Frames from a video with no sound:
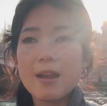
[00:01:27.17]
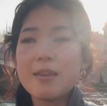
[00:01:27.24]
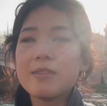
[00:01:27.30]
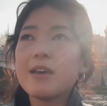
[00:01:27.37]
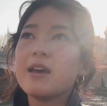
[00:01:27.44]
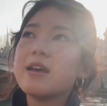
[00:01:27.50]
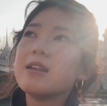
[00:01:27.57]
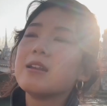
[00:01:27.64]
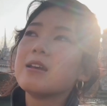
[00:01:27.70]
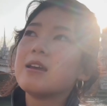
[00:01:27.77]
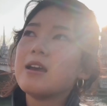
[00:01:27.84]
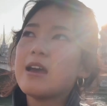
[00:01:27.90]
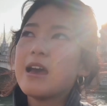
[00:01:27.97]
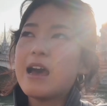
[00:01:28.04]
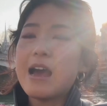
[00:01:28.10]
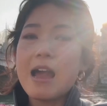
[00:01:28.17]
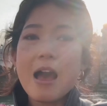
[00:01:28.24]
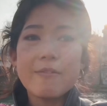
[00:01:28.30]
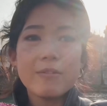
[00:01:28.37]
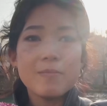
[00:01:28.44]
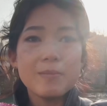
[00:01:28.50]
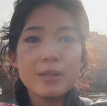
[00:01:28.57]
and then I
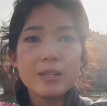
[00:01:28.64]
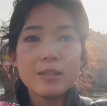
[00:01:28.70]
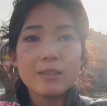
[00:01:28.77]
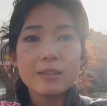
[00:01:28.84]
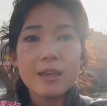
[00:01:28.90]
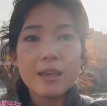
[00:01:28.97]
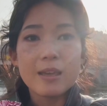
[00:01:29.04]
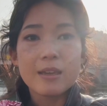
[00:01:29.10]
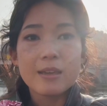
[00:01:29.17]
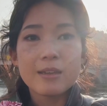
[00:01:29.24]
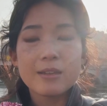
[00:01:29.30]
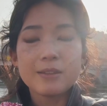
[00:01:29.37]
haven't been like